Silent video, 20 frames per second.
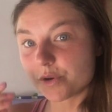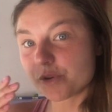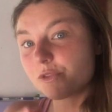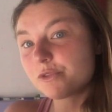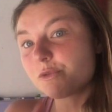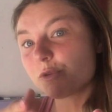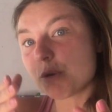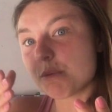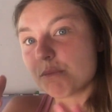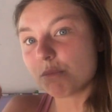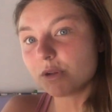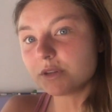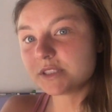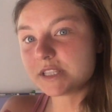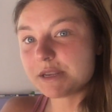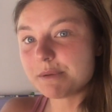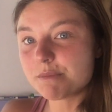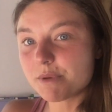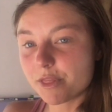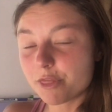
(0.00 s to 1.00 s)
or through a
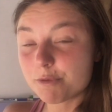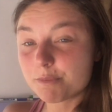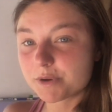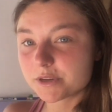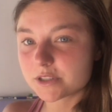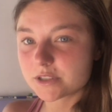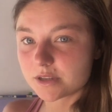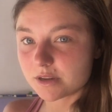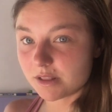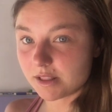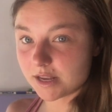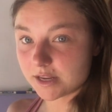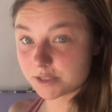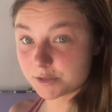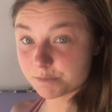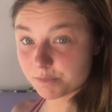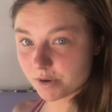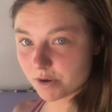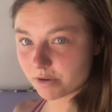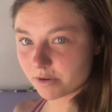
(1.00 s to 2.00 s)
multi-month
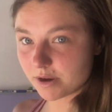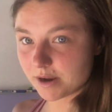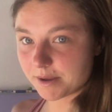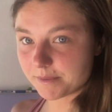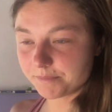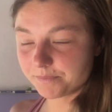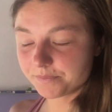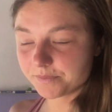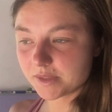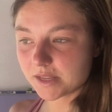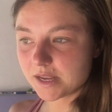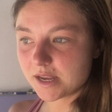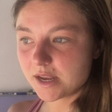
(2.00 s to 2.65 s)
personalized program